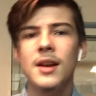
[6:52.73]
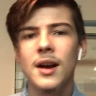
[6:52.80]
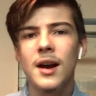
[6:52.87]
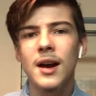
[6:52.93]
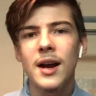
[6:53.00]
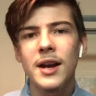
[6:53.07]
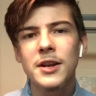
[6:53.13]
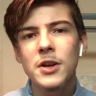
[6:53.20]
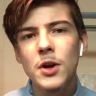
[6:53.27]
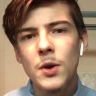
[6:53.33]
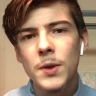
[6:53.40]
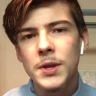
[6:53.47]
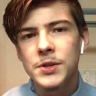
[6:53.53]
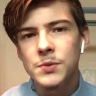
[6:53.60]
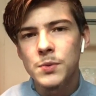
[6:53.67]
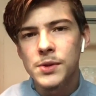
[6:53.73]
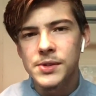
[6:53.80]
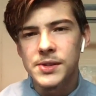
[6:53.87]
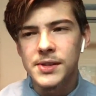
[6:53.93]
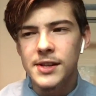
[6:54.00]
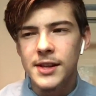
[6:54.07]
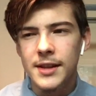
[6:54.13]
I know this
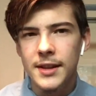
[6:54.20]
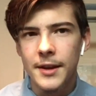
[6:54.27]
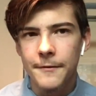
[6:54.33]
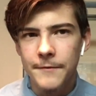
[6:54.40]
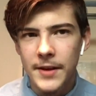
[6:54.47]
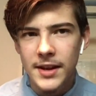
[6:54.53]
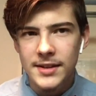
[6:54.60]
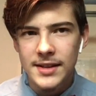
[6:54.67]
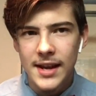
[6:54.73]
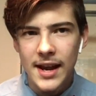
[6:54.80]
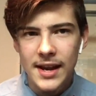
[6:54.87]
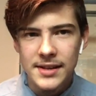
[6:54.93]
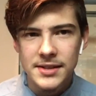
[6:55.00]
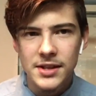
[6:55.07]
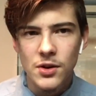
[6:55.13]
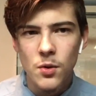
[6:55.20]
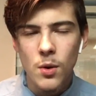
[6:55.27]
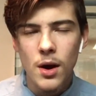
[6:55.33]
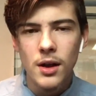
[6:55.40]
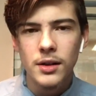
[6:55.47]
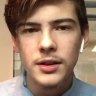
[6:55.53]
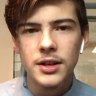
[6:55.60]
wasn't a fantastic
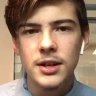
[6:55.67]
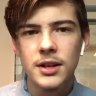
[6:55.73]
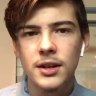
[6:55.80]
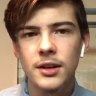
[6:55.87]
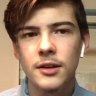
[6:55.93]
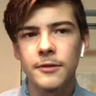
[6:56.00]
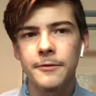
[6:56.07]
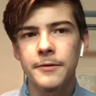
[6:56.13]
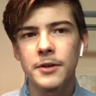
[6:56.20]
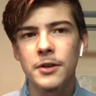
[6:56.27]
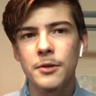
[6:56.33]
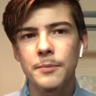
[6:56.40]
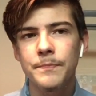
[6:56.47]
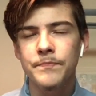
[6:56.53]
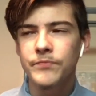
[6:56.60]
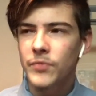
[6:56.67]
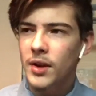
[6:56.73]
quality of film.